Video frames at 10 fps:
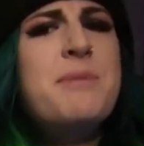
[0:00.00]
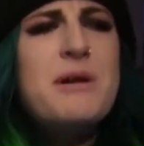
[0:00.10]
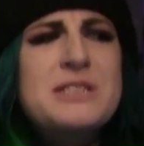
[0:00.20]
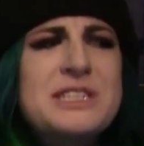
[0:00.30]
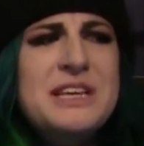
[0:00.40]

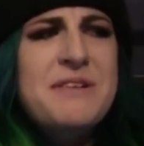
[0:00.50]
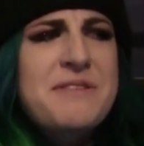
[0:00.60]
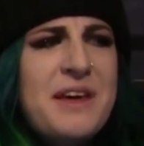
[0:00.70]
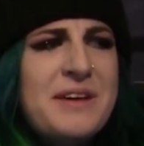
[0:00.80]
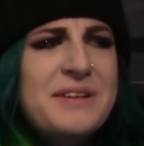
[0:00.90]
compose
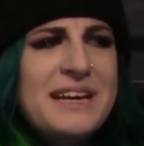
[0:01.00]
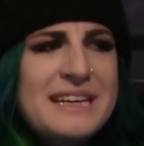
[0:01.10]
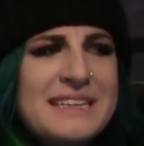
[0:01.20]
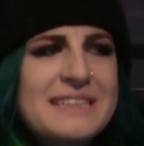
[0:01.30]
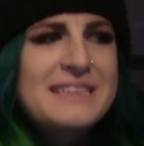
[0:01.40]
yourself though.
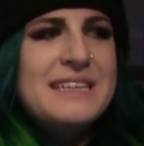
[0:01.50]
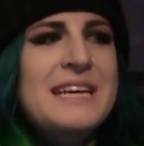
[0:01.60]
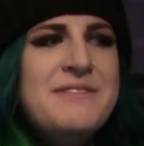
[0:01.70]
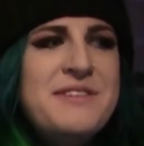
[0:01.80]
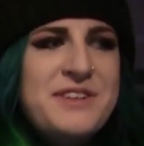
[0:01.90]
Like
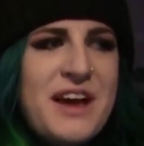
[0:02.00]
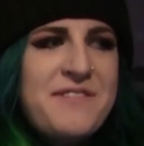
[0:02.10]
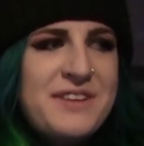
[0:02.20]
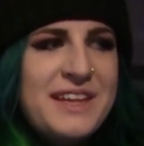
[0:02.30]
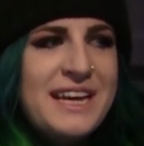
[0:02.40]
even if you're
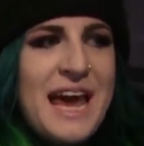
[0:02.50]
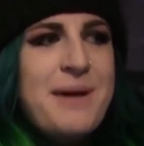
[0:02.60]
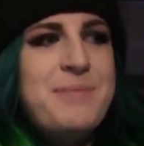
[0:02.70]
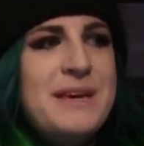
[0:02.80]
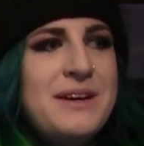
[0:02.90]
not feeling
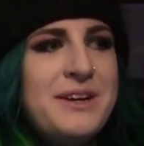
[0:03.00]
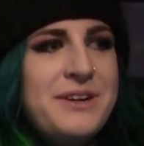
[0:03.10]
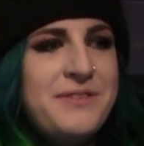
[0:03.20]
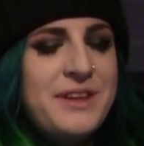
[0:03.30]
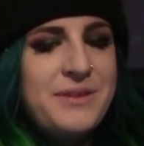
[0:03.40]
happy or
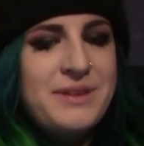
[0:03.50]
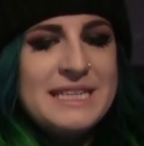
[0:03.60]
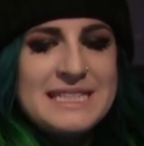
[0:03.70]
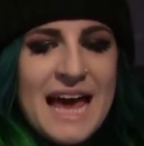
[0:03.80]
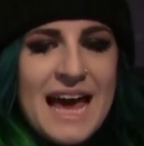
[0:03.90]
you're feeling
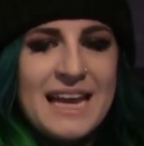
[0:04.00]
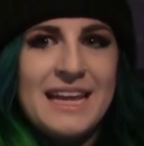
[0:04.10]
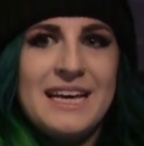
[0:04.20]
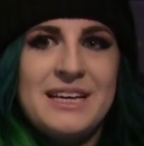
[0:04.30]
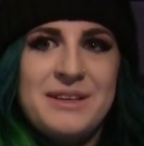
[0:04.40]
really sad,
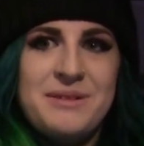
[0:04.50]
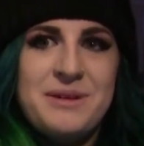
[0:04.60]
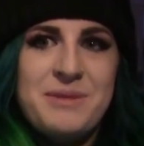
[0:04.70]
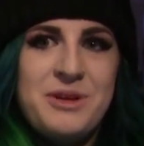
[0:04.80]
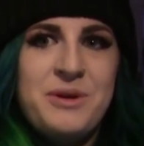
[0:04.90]
like
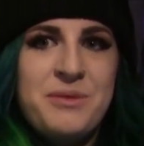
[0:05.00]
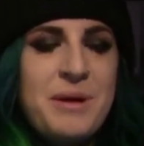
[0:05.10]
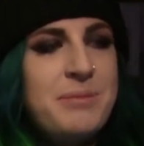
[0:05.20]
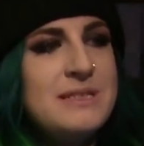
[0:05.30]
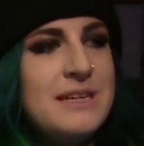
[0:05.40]
I mean, you want to
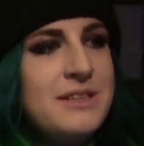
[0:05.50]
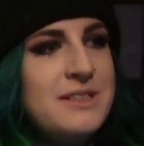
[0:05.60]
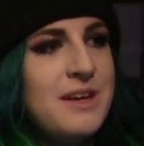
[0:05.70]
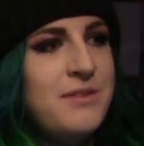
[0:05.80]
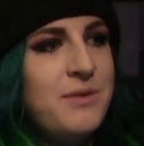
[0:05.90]
represent
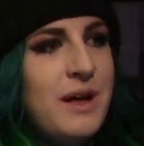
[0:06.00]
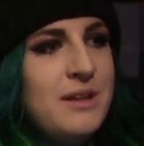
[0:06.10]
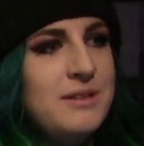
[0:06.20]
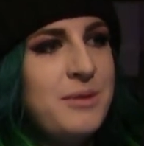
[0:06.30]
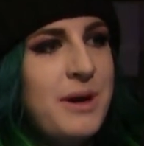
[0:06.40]
yourself
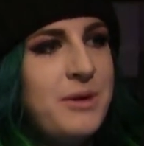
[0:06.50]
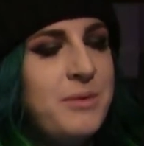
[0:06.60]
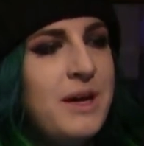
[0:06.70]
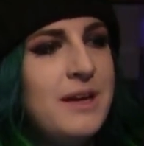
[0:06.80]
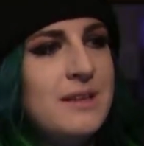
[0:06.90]
well, no matter
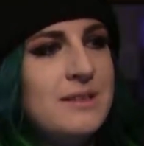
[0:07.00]
what.